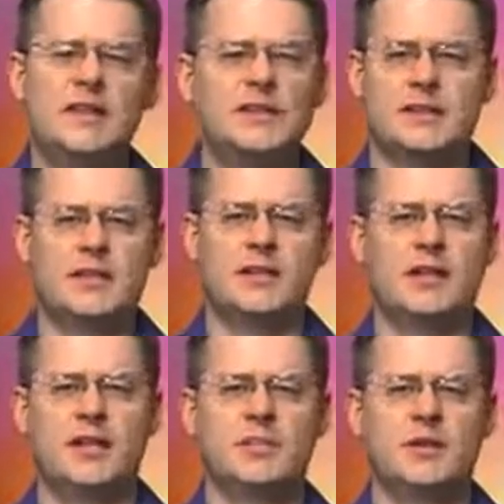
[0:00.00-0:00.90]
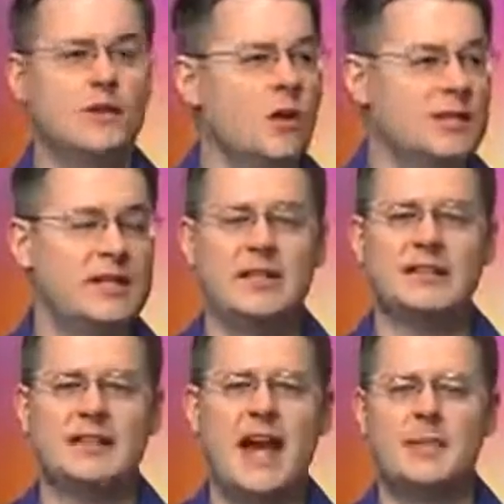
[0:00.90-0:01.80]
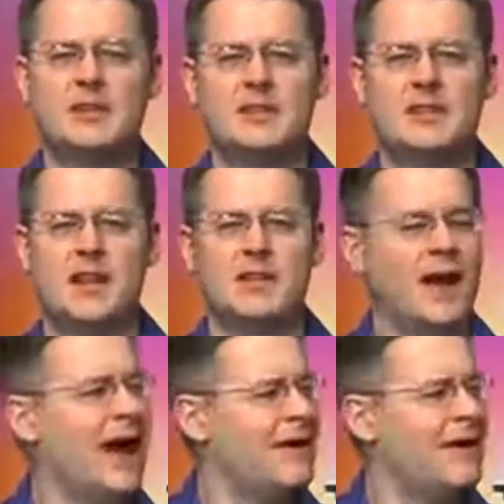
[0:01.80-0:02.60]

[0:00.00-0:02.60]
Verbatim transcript: didn't kill him, nor did he stab him to death.